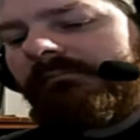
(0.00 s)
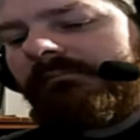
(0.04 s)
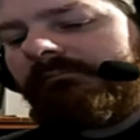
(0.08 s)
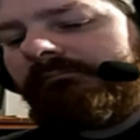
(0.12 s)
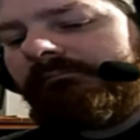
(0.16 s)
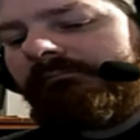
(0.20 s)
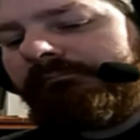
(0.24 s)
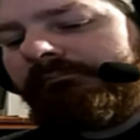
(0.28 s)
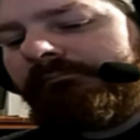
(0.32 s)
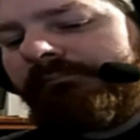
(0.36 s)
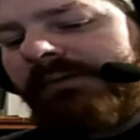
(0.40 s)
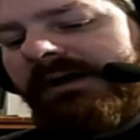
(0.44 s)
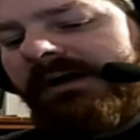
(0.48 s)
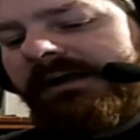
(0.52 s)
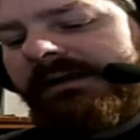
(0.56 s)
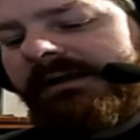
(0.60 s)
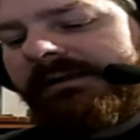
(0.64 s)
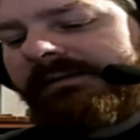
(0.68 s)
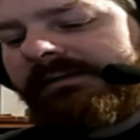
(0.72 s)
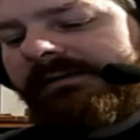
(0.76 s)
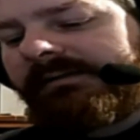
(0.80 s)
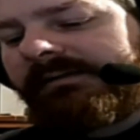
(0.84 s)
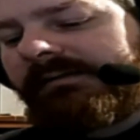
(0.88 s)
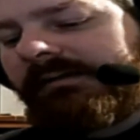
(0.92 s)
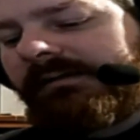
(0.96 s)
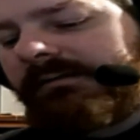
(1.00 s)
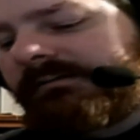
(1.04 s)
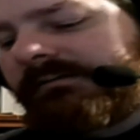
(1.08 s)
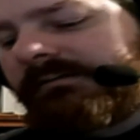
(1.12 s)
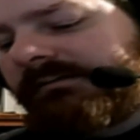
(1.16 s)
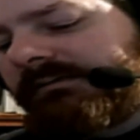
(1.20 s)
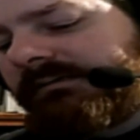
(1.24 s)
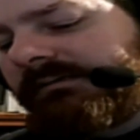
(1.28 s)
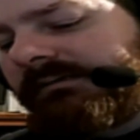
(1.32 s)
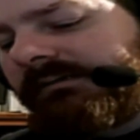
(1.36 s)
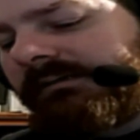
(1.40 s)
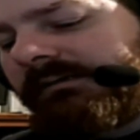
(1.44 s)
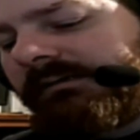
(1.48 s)
But
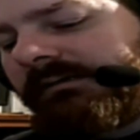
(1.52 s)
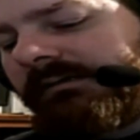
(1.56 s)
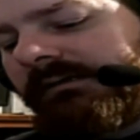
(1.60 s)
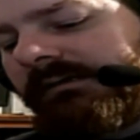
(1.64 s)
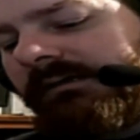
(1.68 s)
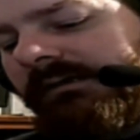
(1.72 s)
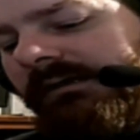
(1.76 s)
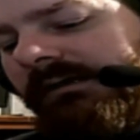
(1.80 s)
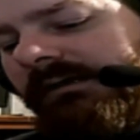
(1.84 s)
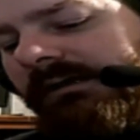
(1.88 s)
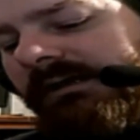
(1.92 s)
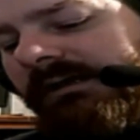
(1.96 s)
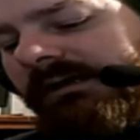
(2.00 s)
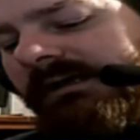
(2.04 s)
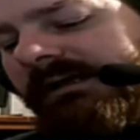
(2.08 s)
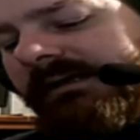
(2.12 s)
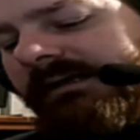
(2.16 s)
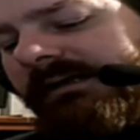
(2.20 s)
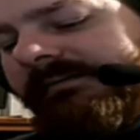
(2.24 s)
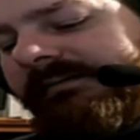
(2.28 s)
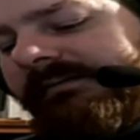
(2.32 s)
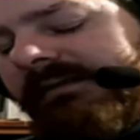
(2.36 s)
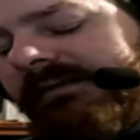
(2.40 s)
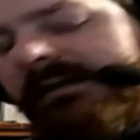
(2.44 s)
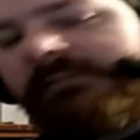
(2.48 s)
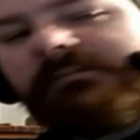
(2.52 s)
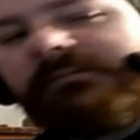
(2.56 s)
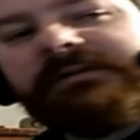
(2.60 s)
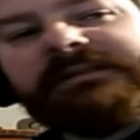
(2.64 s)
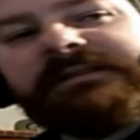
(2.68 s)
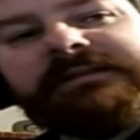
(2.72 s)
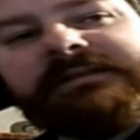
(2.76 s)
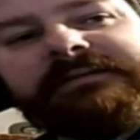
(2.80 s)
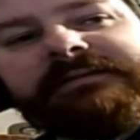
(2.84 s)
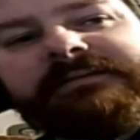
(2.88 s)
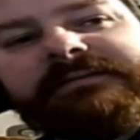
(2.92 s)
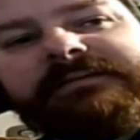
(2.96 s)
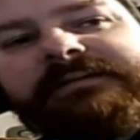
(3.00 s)
it's not what
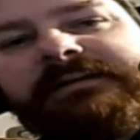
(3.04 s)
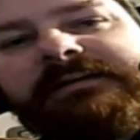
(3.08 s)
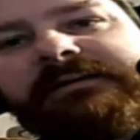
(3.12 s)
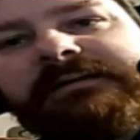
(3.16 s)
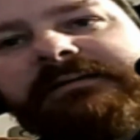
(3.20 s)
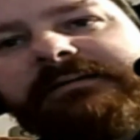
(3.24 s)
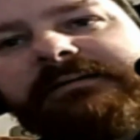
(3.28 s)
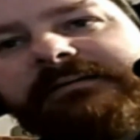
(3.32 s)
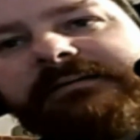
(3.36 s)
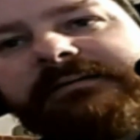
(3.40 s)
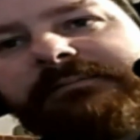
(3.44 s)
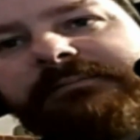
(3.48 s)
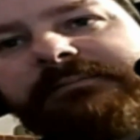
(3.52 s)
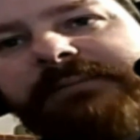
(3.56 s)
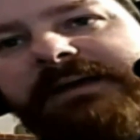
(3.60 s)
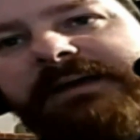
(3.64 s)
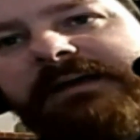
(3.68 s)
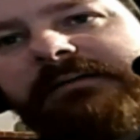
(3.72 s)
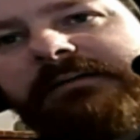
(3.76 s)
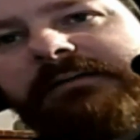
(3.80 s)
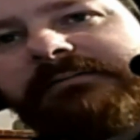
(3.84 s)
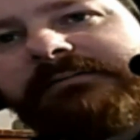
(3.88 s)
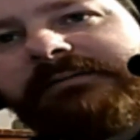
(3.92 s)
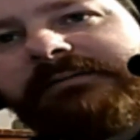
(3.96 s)
this is about. This